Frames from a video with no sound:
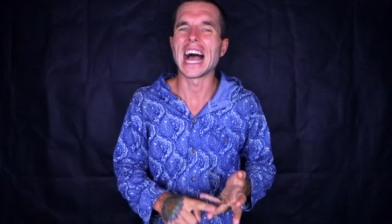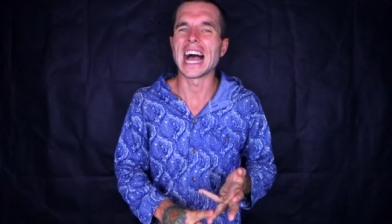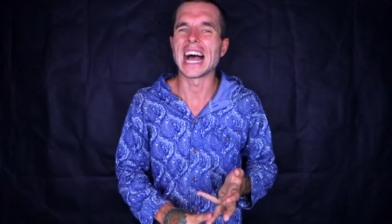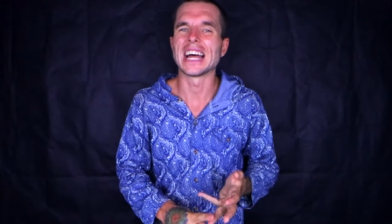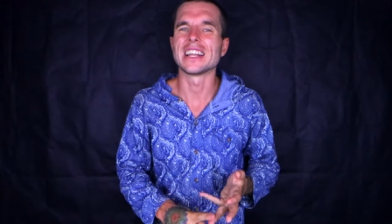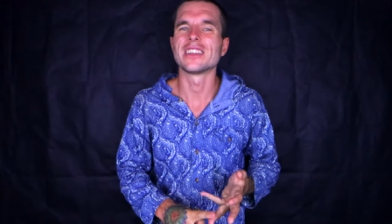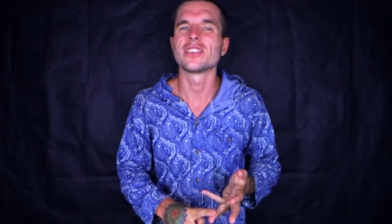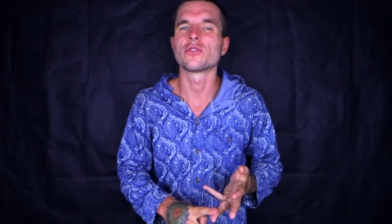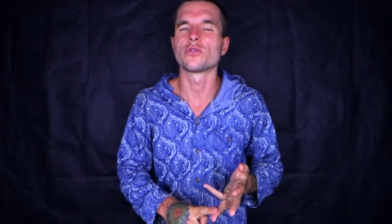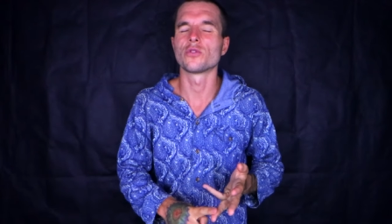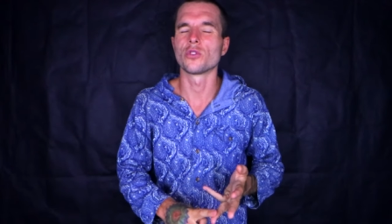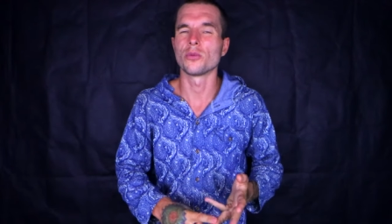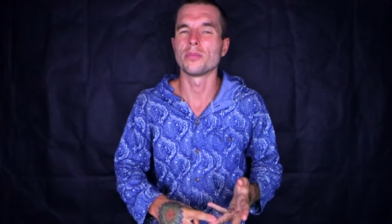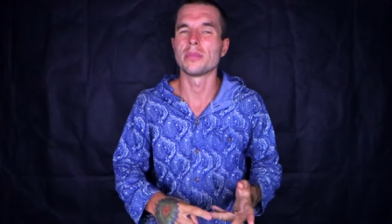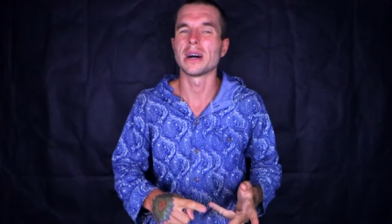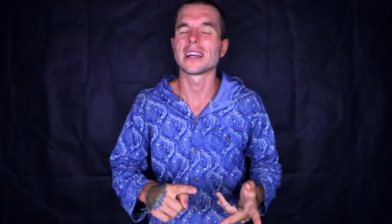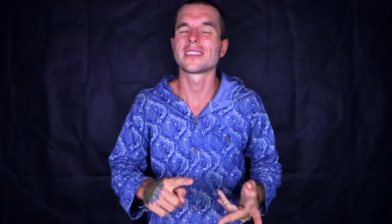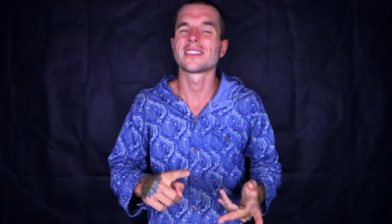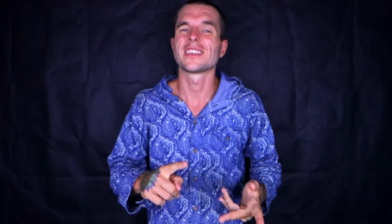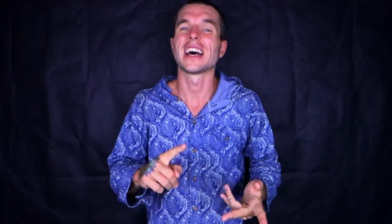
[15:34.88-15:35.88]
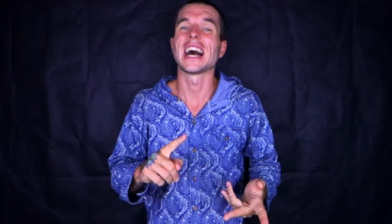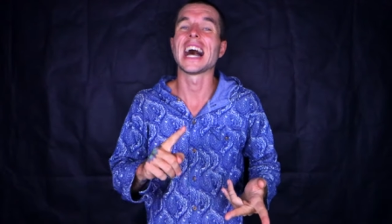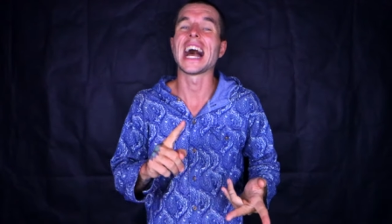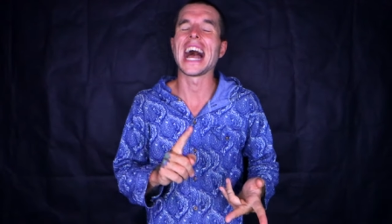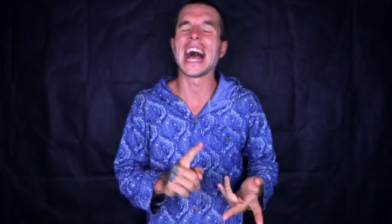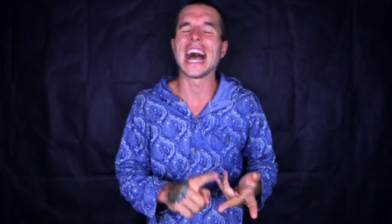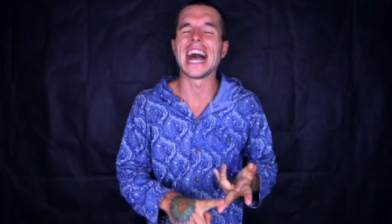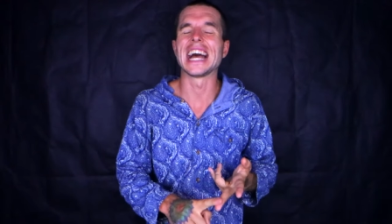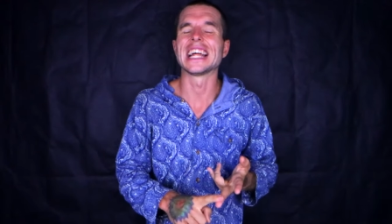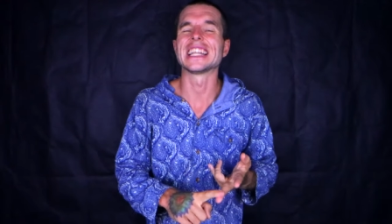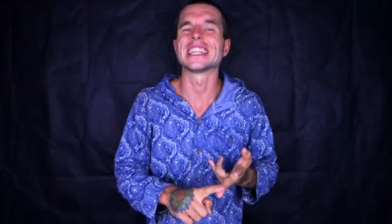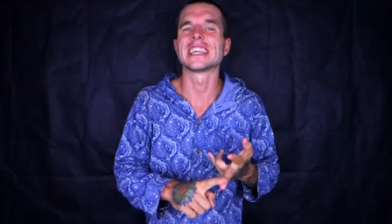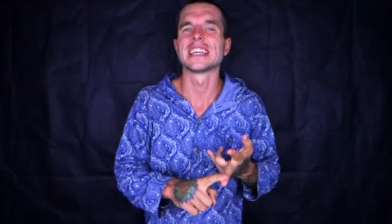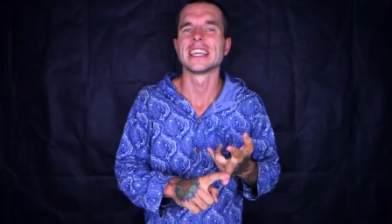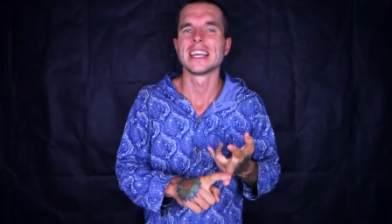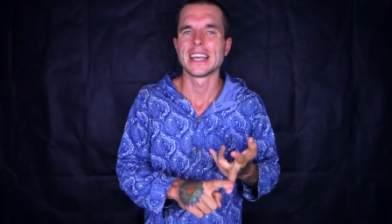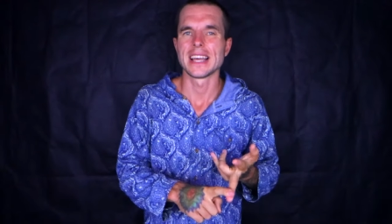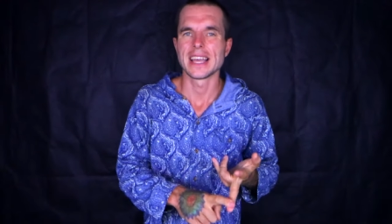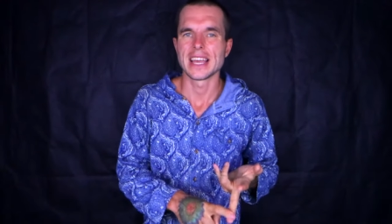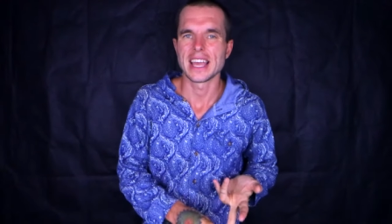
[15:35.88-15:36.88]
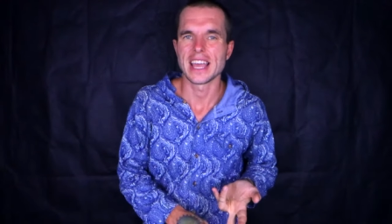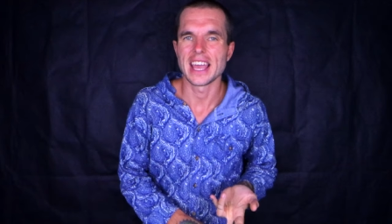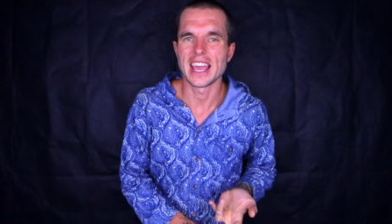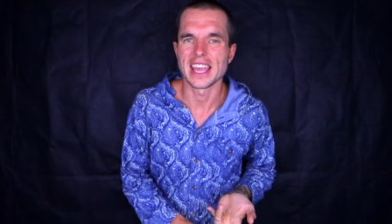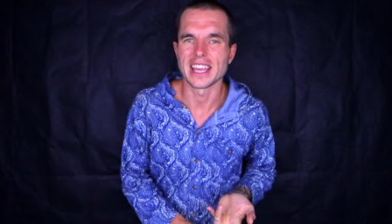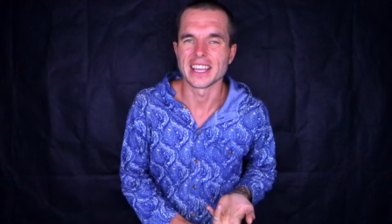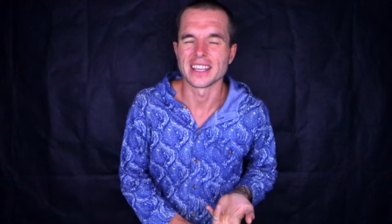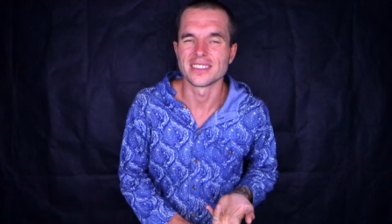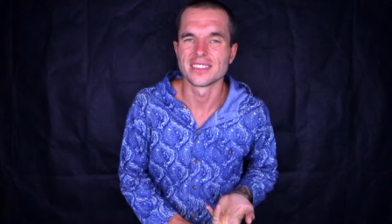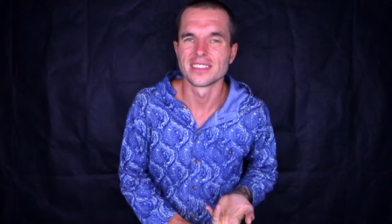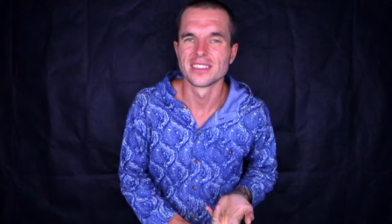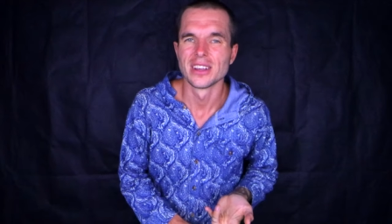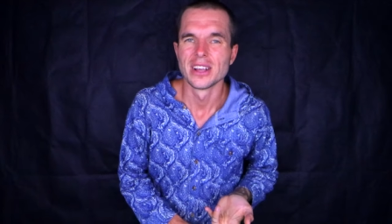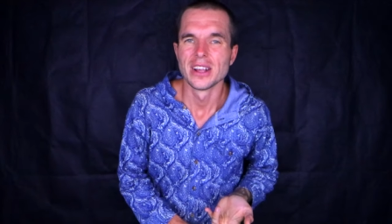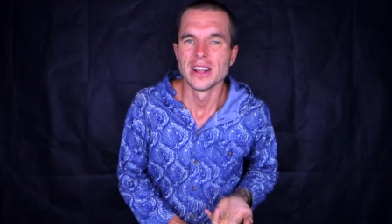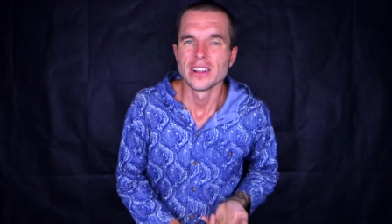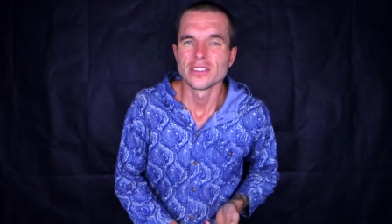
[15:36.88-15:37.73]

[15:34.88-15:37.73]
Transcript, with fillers: and raw butter and eggs.